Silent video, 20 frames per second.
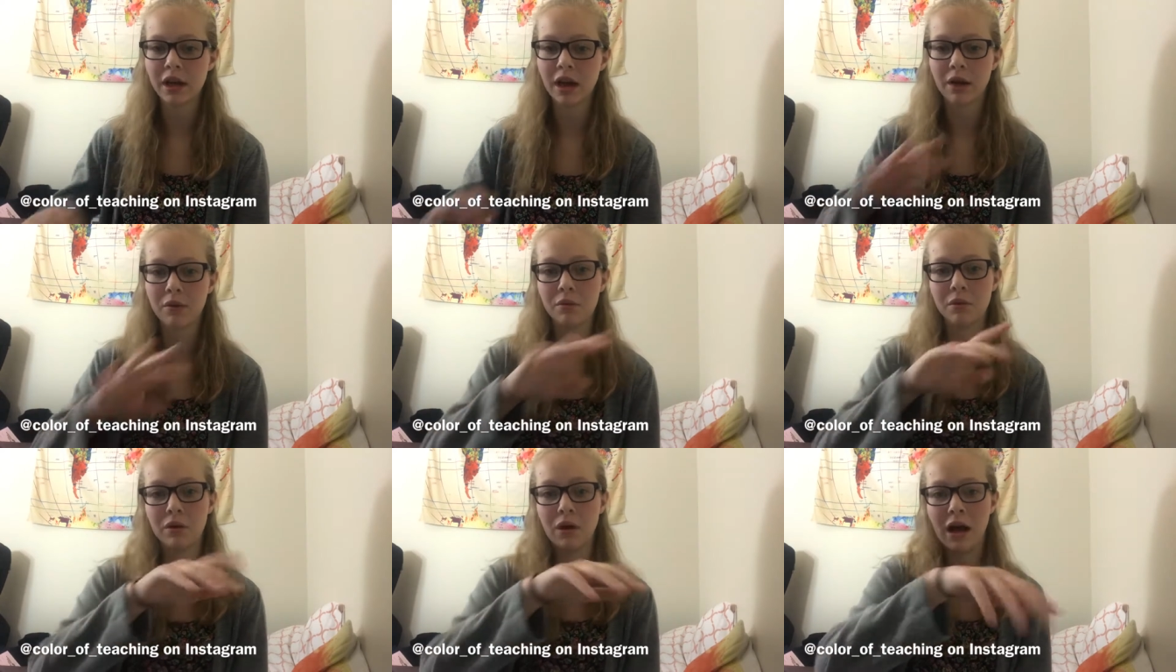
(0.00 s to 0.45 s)
I
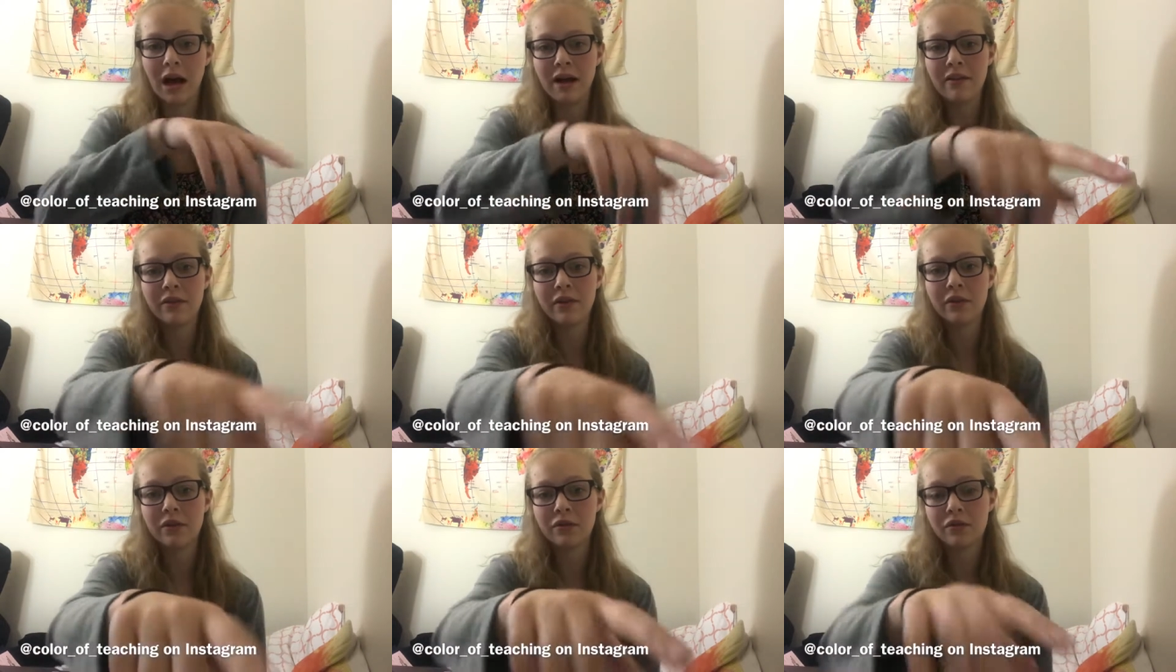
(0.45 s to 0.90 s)
will
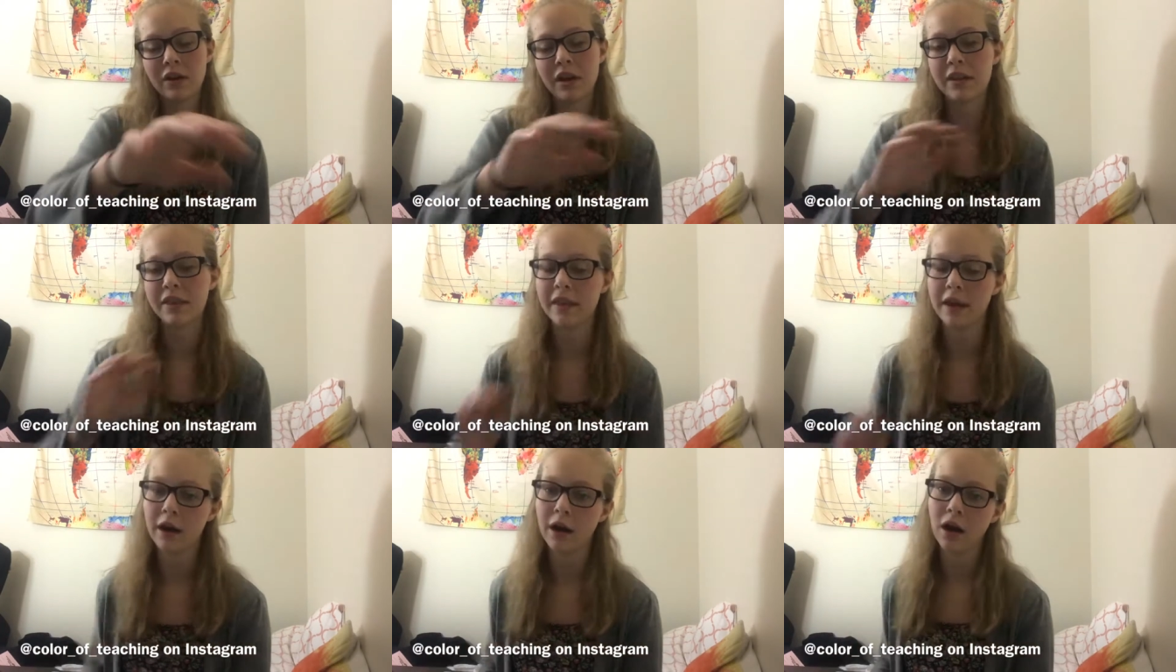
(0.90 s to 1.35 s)
have it
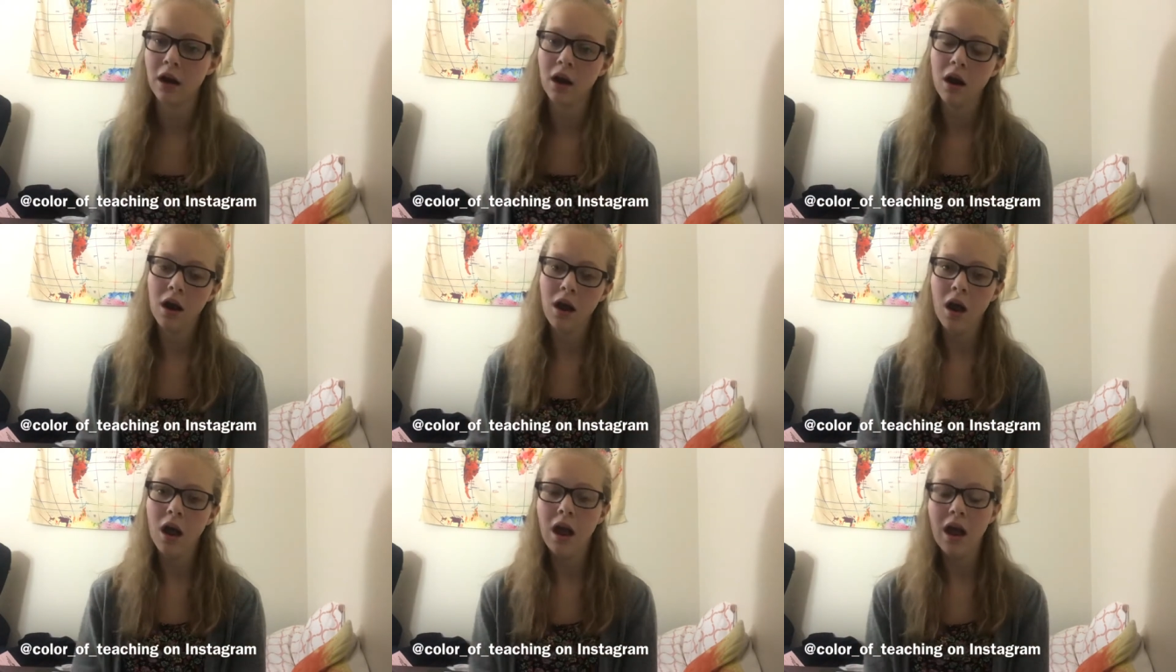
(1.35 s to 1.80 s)
right there.
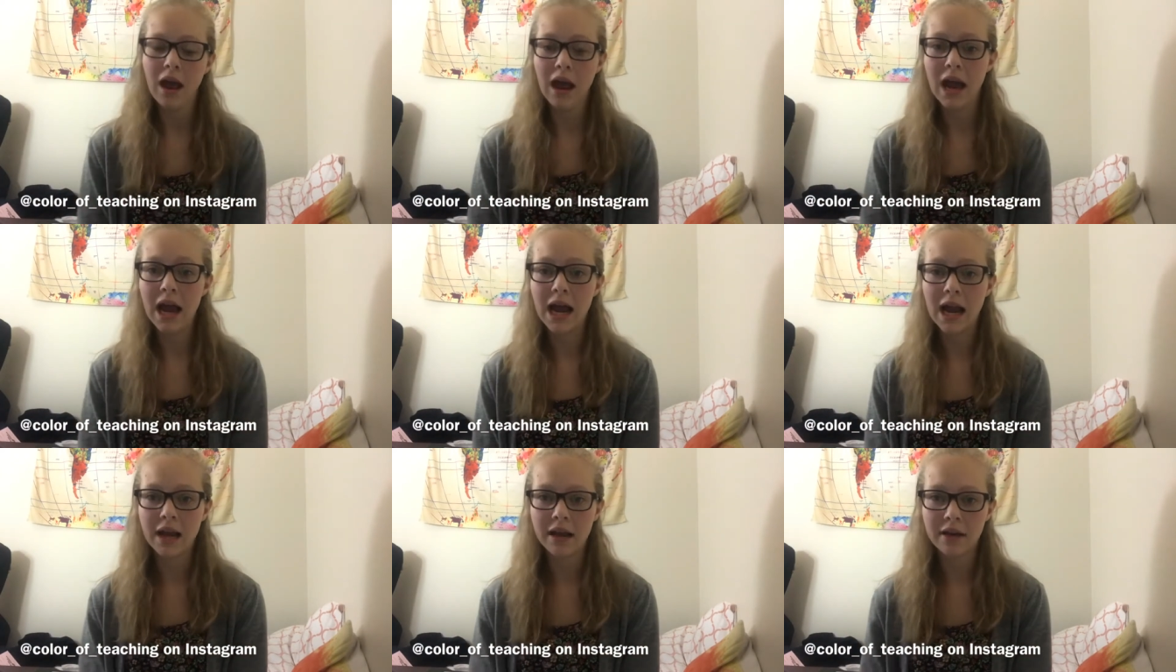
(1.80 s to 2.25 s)

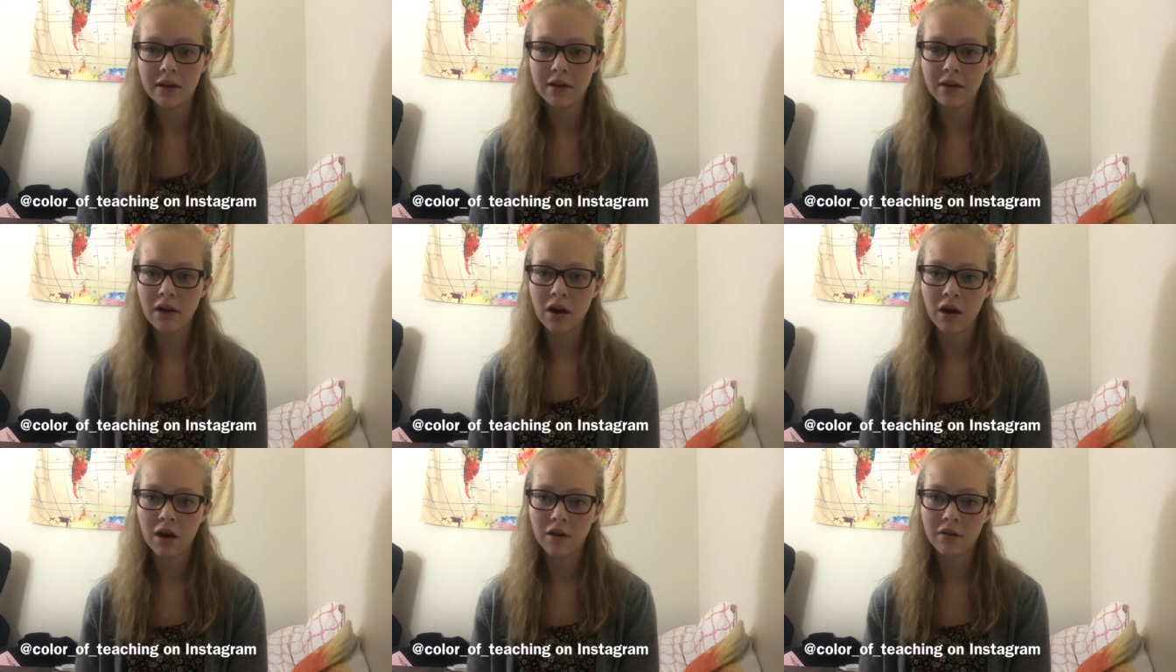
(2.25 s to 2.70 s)
And
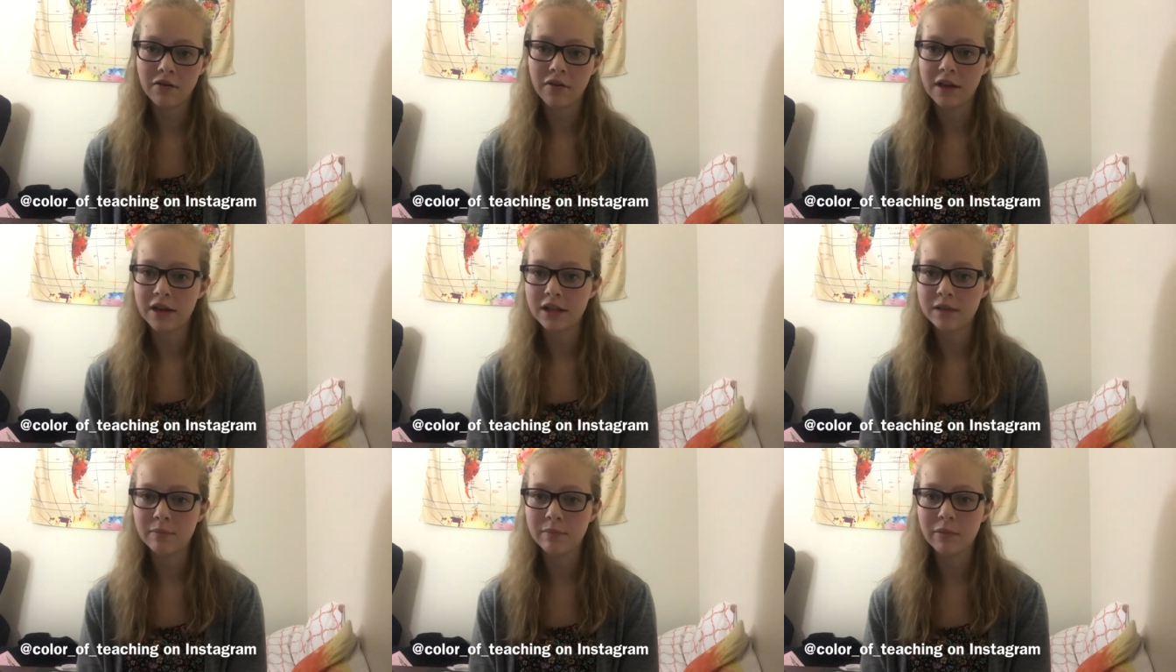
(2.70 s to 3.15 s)
our
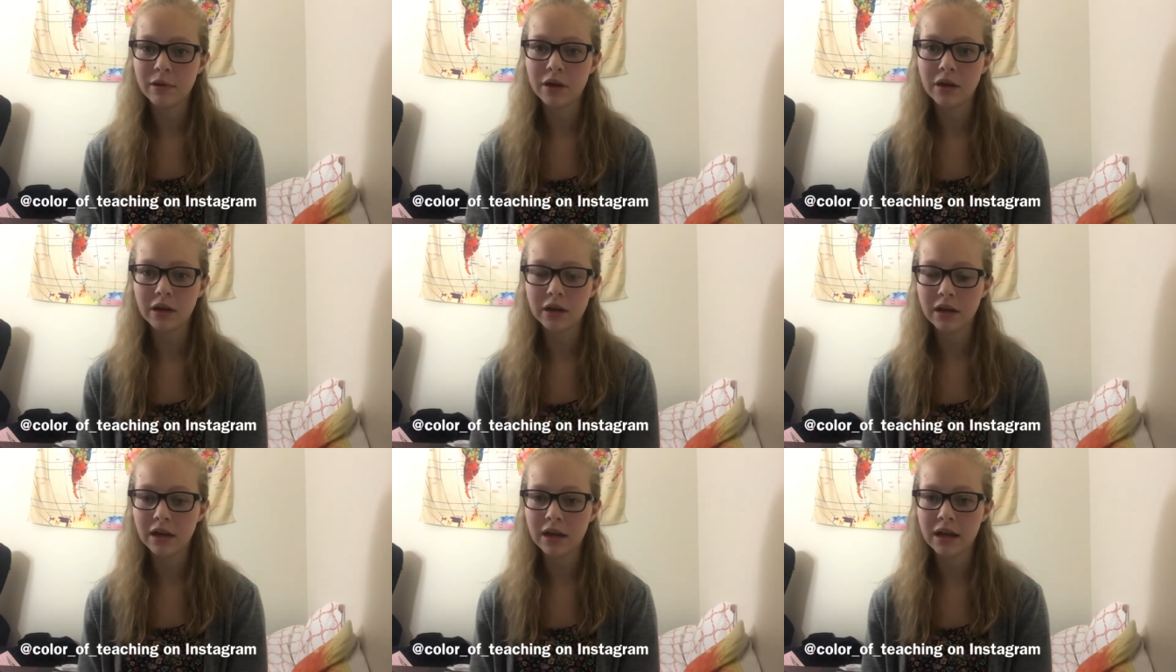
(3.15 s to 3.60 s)

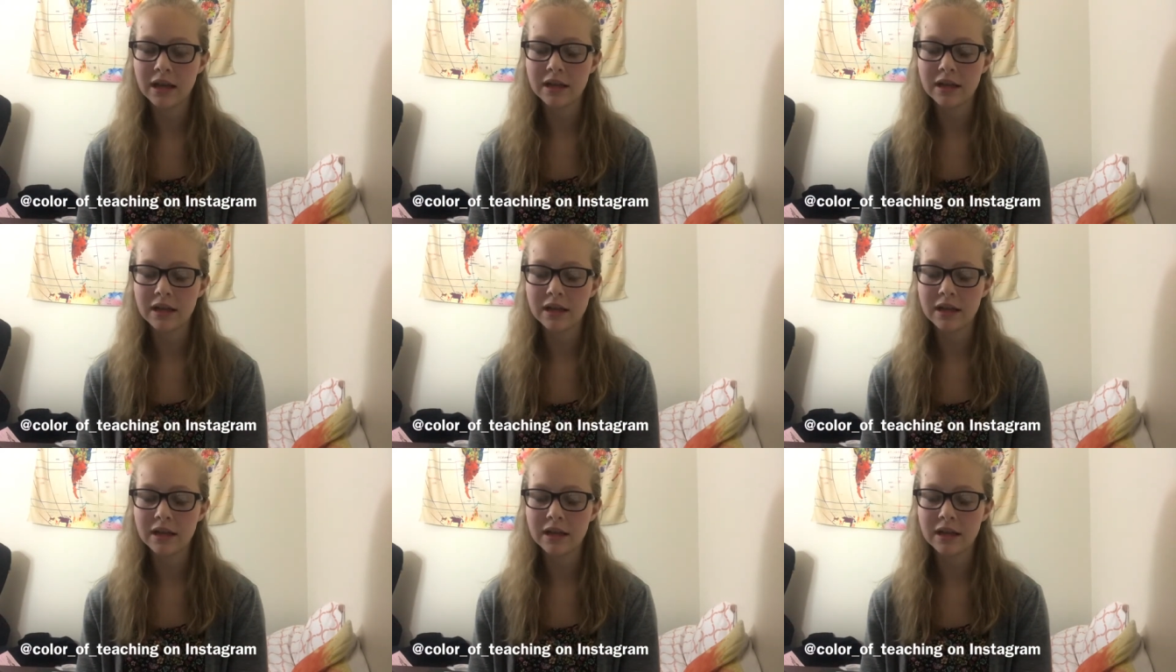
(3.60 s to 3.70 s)
Facebook